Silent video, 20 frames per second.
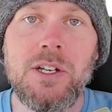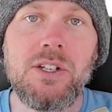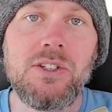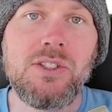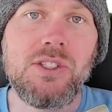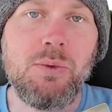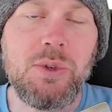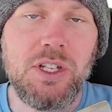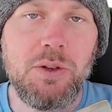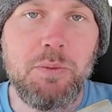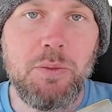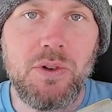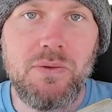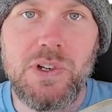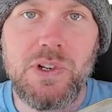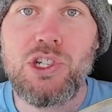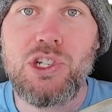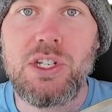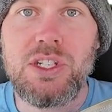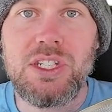So when you
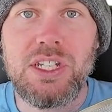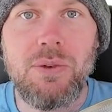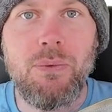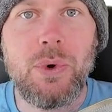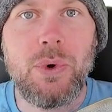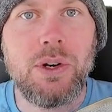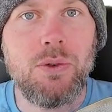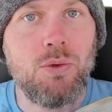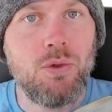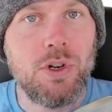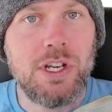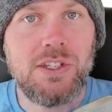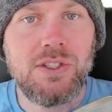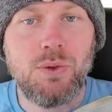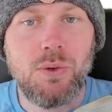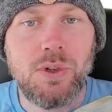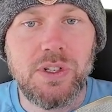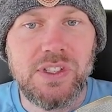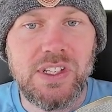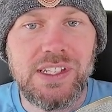provision different
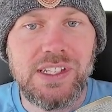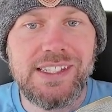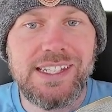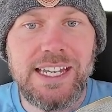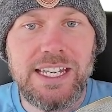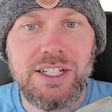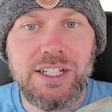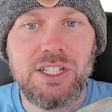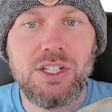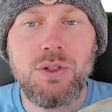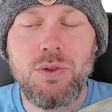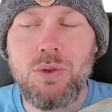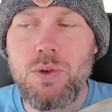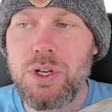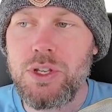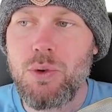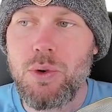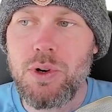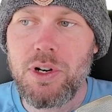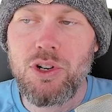resources into
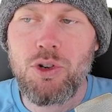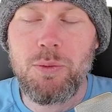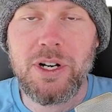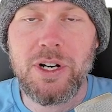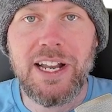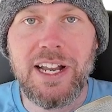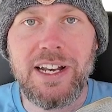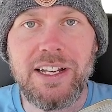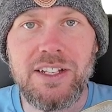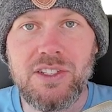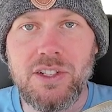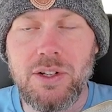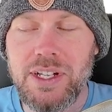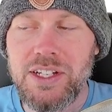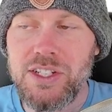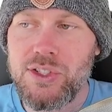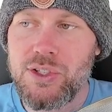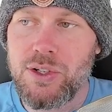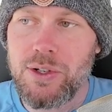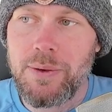your Kubernetes
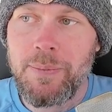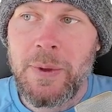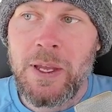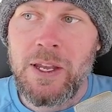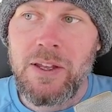cluster,